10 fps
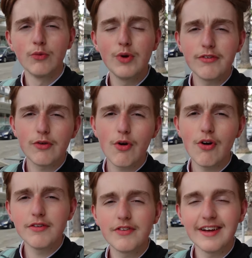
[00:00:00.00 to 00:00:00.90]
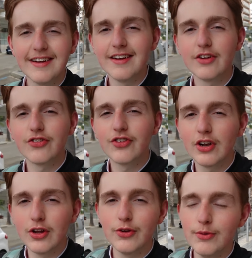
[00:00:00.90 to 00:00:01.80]
We've arrived in
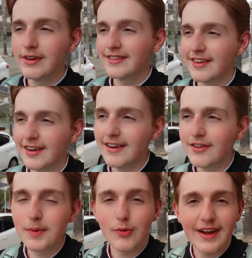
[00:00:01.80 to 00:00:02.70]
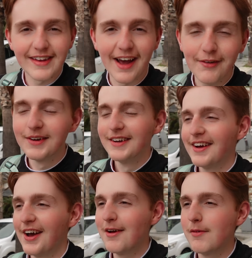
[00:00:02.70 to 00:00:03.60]
Salou. It's a little bit wet now.
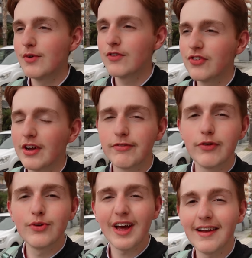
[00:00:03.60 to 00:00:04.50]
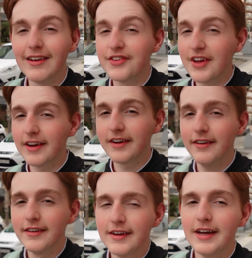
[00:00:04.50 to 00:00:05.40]
We've just had food at La
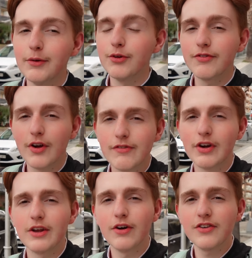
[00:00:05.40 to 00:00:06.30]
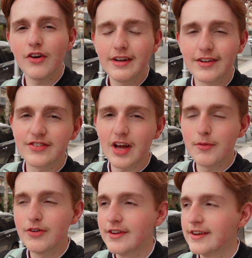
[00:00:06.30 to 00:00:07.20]
Taka. It was very, very nice. I had a
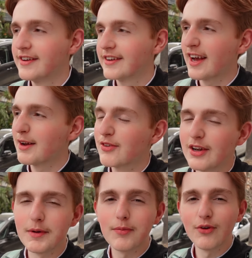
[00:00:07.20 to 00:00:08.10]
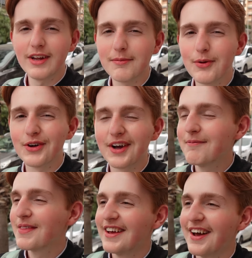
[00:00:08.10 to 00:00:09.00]
salmon. Caleb was a little bit boring, he had a burger.
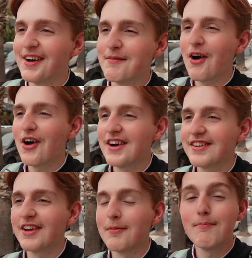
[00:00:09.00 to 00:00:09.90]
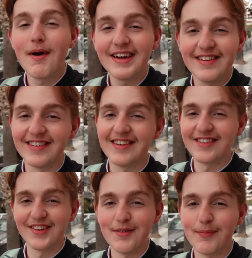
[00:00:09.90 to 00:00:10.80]
I had an amazing
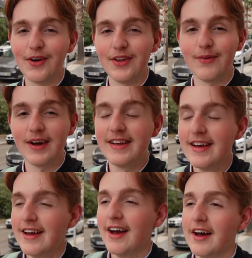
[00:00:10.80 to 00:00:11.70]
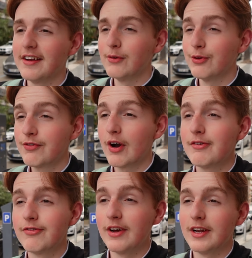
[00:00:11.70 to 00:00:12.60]
dessert, by the way, and it was very
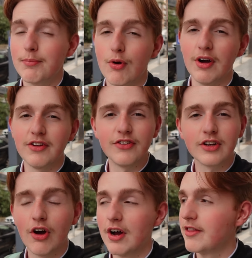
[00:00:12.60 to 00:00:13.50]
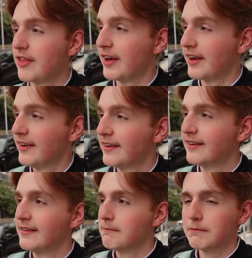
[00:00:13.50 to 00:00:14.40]
fairly priced. The guy there,
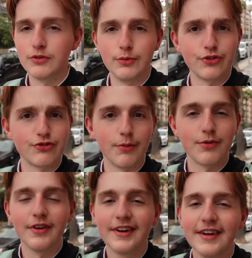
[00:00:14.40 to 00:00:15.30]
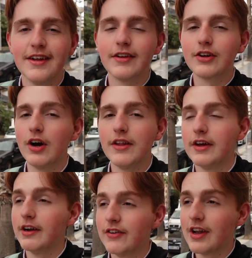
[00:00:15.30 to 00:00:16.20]
someone just drops it. The guy
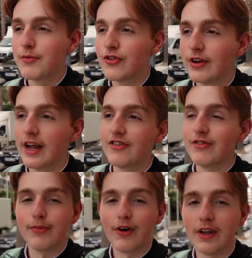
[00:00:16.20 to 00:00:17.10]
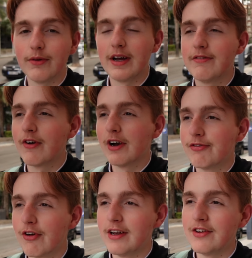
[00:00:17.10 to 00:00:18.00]
there is an absolute legend, by the way. Very
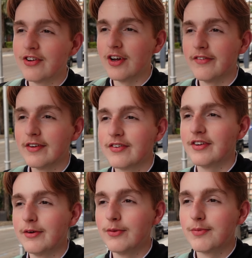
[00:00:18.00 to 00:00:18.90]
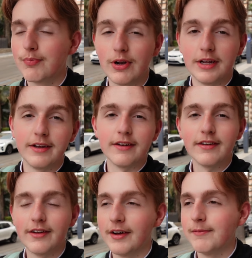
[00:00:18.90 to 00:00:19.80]
friendly service, and it was brilliant.
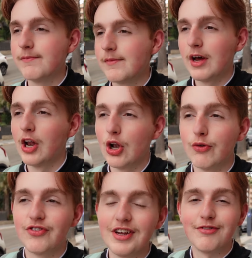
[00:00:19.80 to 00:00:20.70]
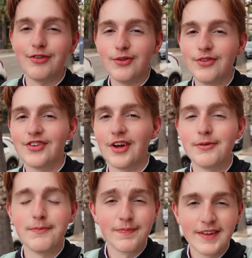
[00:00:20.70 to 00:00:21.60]
And I love seafood, so
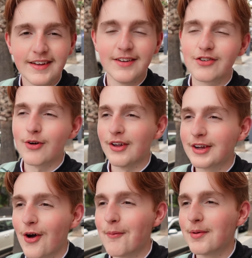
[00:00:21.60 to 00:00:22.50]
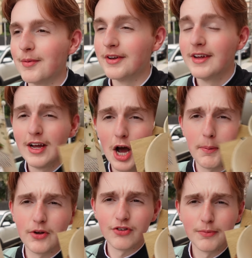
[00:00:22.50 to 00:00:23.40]
it's quite the compliment. I'll
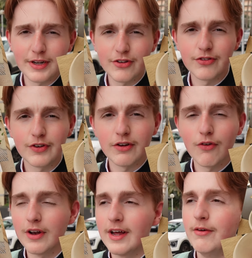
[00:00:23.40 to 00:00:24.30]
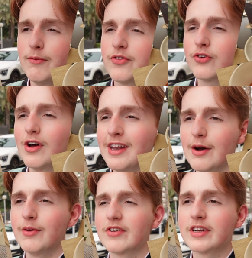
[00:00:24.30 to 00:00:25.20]
post some pictures for you right now. We've sort of an
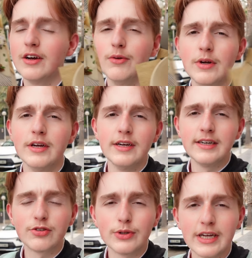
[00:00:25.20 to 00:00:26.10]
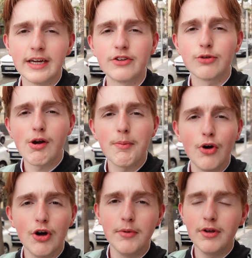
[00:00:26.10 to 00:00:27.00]
hour to kill until we can get into our
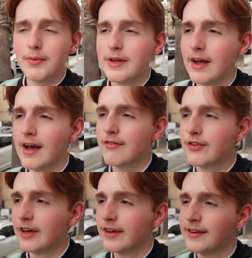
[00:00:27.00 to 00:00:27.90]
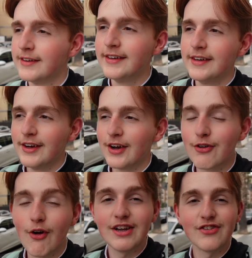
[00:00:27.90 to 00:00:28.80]
apartment, but yeah, having a
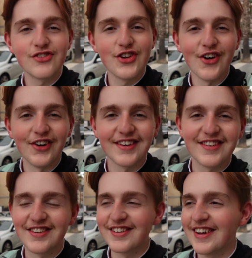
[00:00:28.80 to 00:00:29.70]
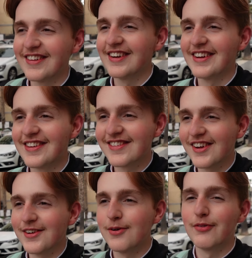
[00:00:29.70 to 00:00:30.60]
great start, to say the least,
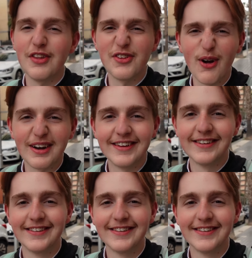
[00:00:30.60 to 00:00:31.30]
so other than the rain.